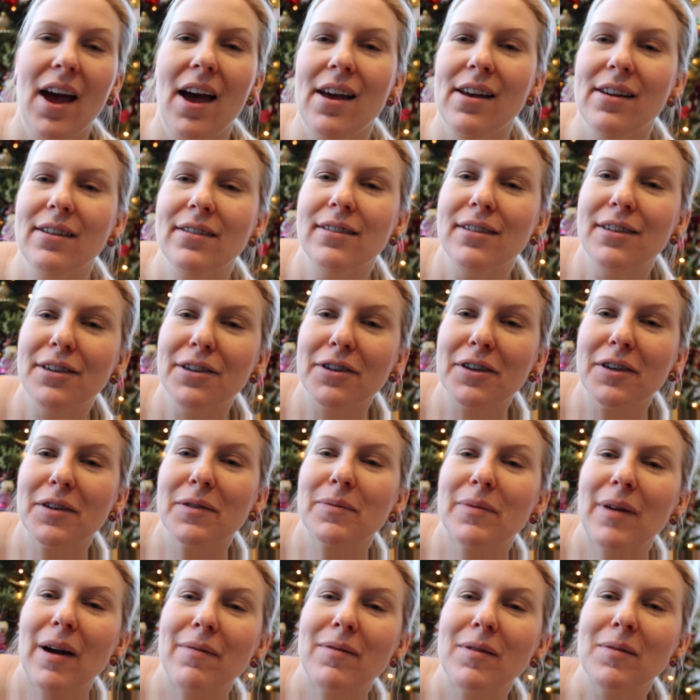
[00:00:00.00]
As you
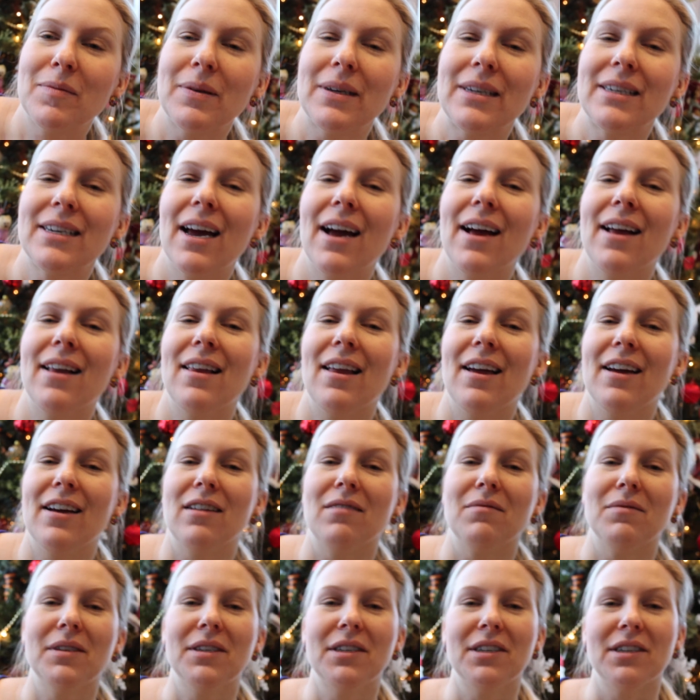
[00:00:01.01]
can probably tell, I
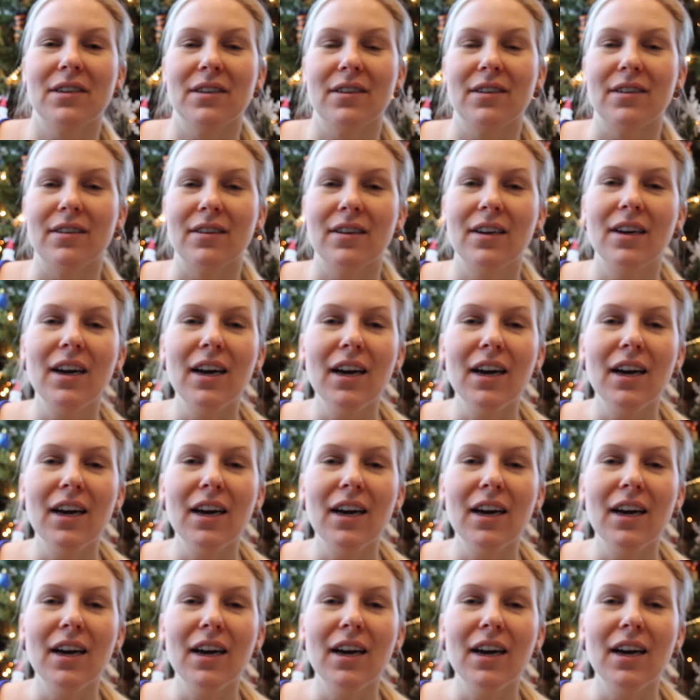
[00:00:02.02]
am still